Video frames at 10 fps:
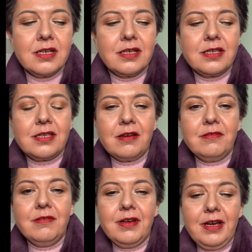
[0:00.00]

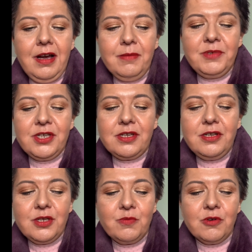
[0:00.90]
So I'm just going
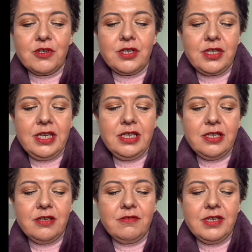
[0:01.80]
to swatch these
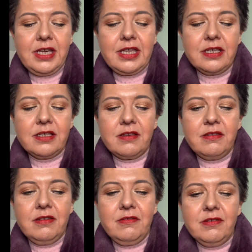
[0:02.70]
two together so
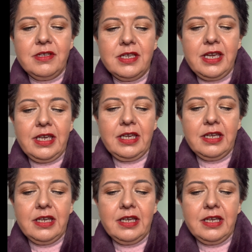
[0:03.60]
that you can see.